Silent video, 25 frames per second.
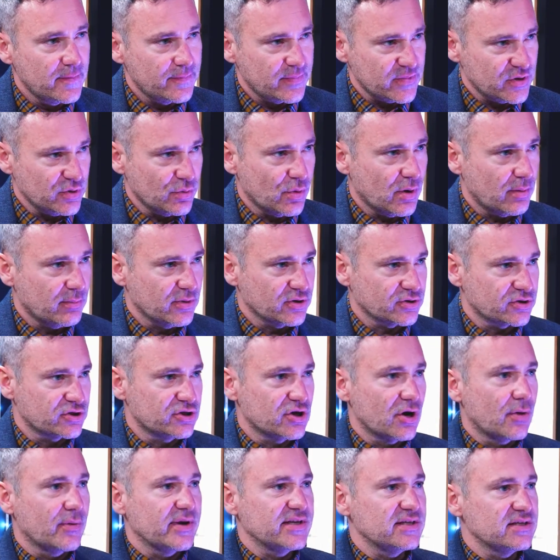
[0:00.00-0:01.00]
You almost
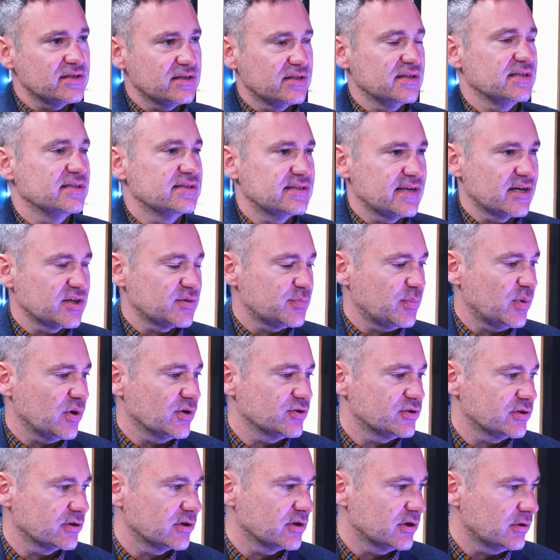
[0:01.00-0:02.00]
go into these
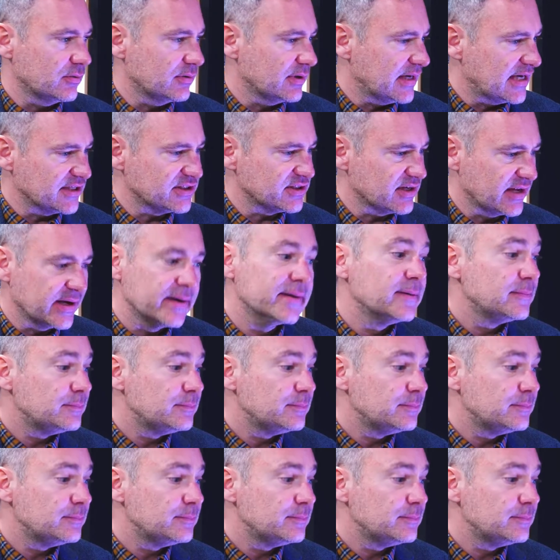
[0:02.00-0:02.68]
dashboards and go, well, actually,